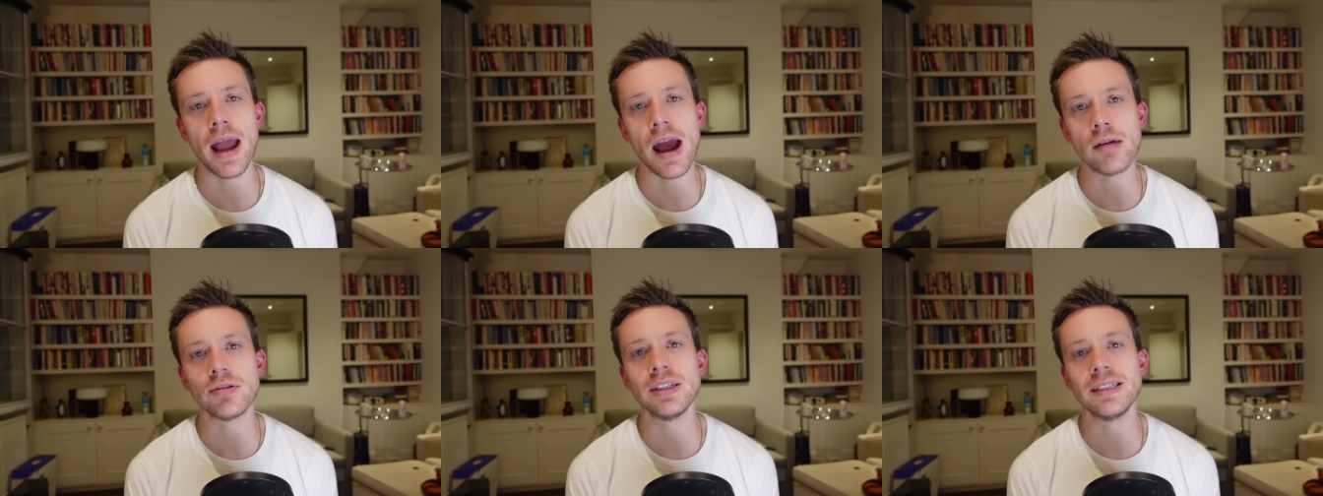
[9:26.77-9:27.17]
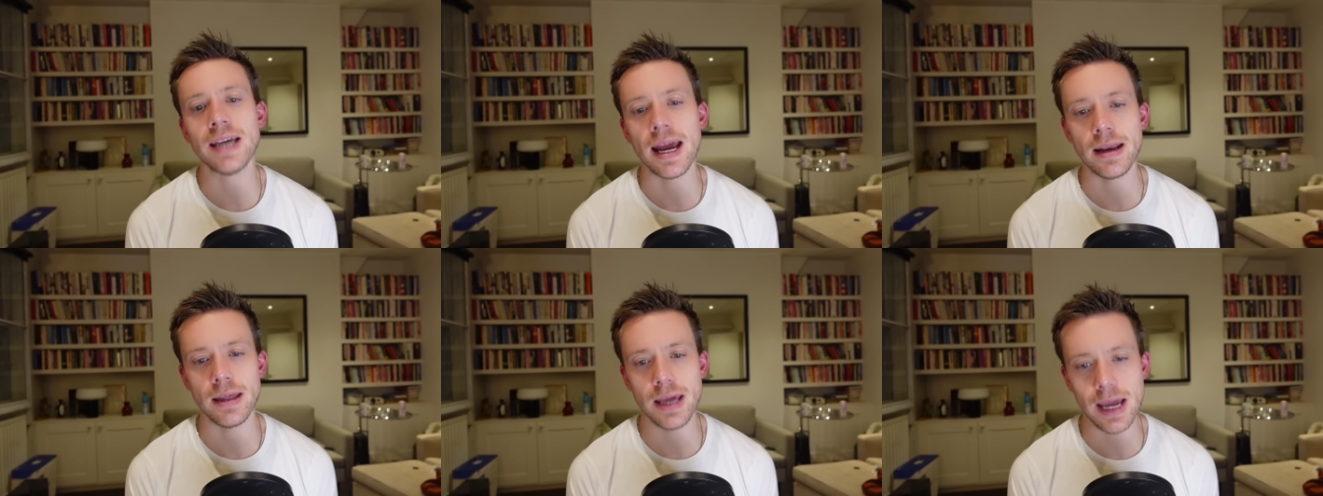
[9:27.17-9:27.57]
after
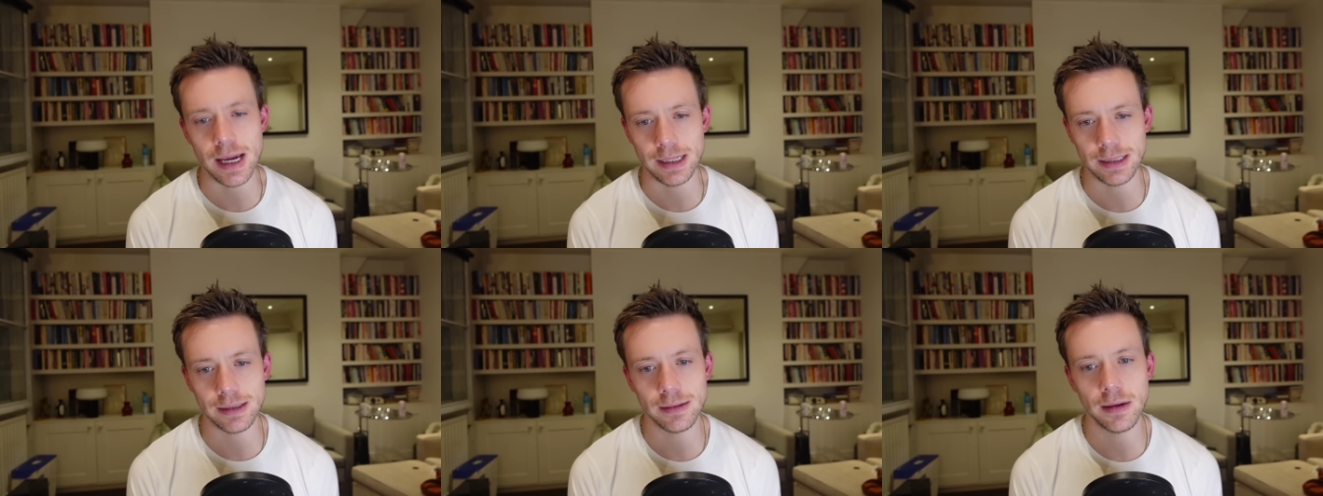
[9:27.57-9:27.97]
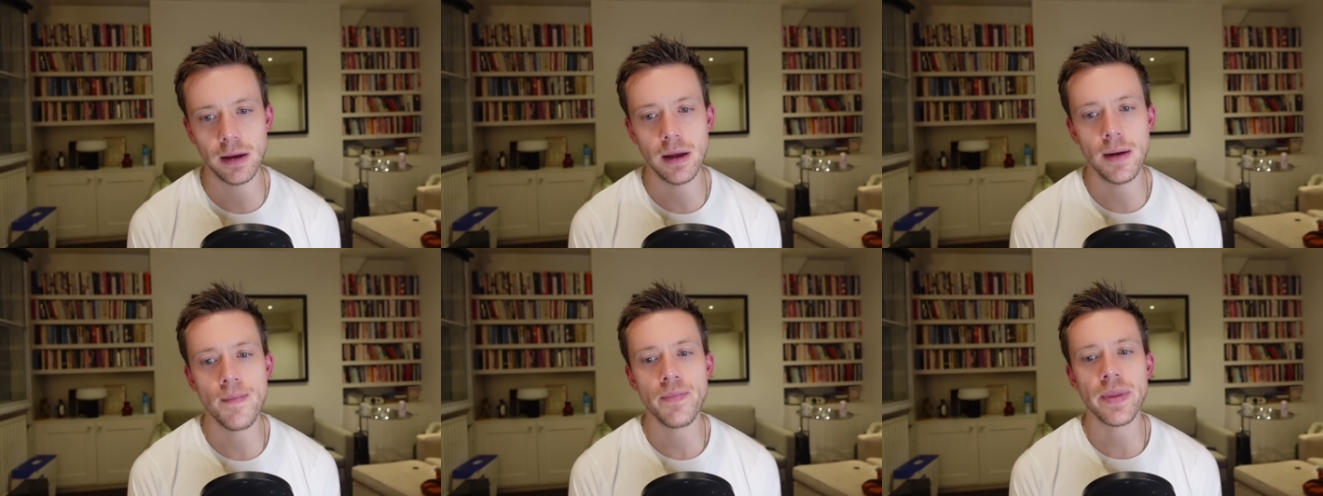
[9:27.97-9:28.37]
10 years.
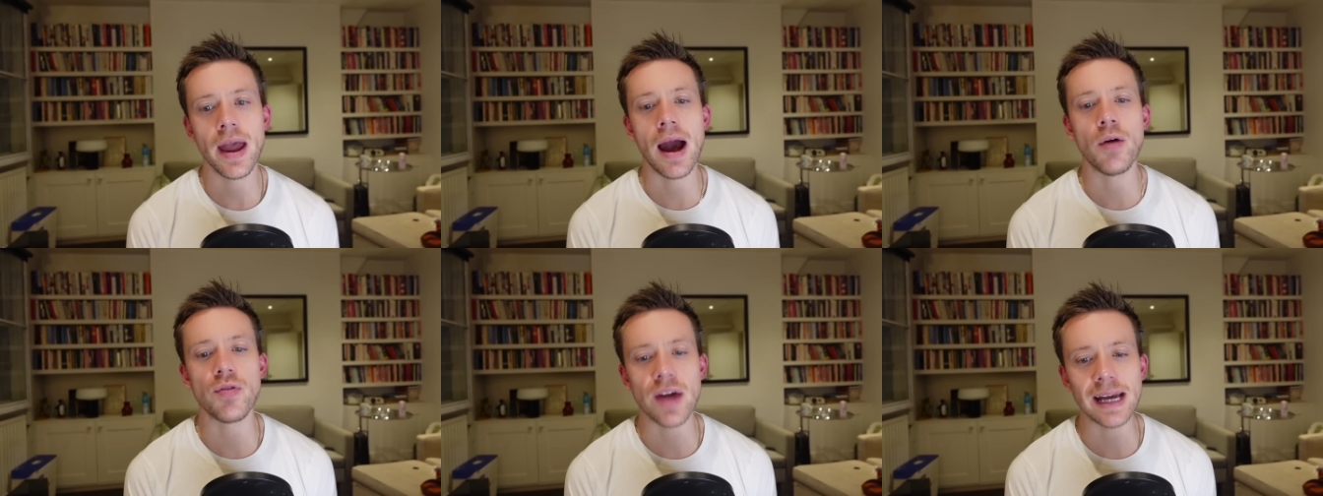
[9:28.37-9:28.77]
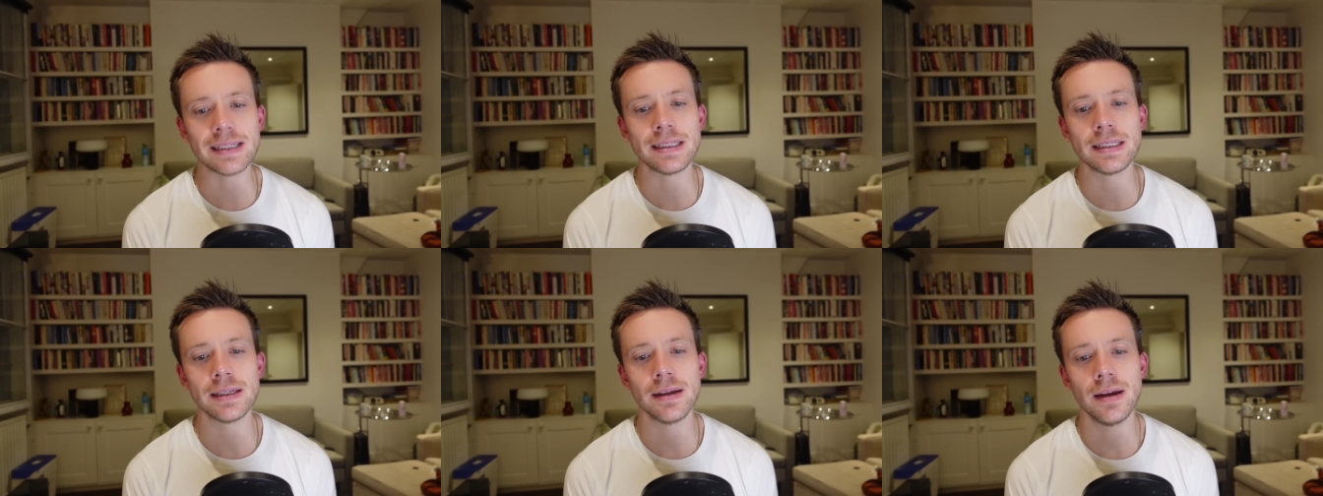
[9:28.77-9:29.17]
And
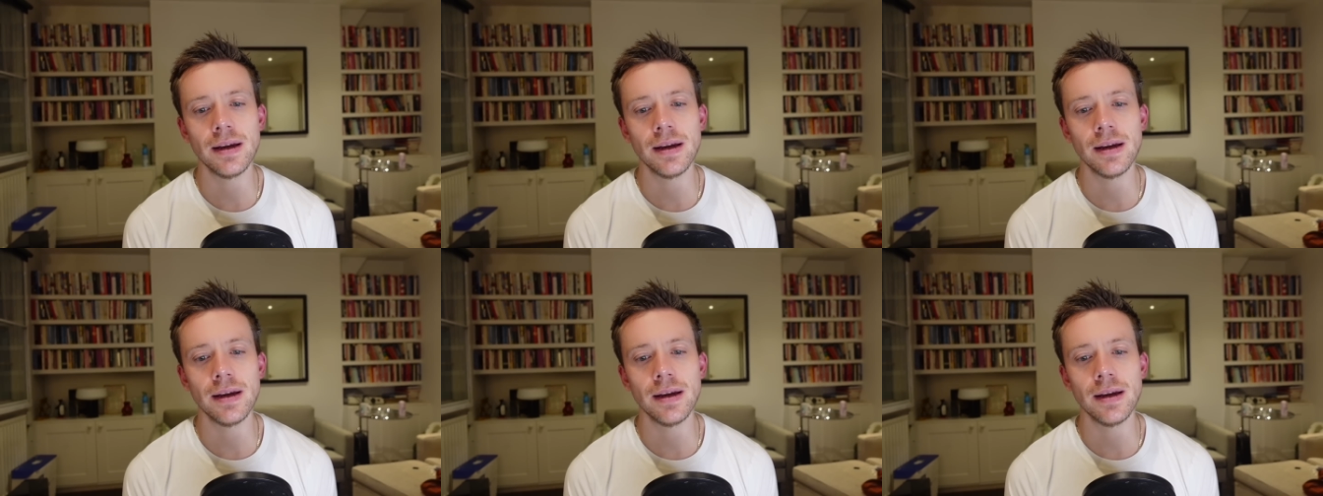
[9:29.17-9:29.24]
that's,